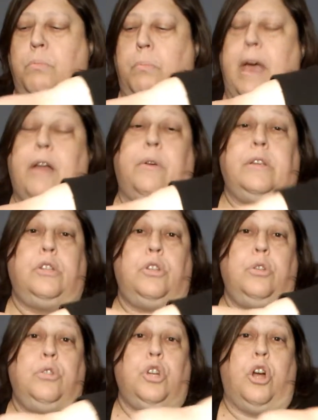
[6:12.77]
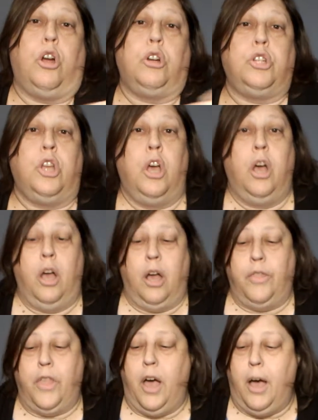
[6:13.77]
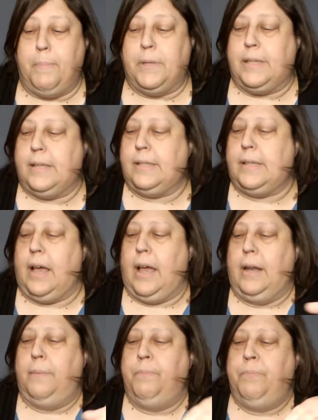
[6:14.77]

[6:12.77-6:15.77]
batteries to charge on the opposite side.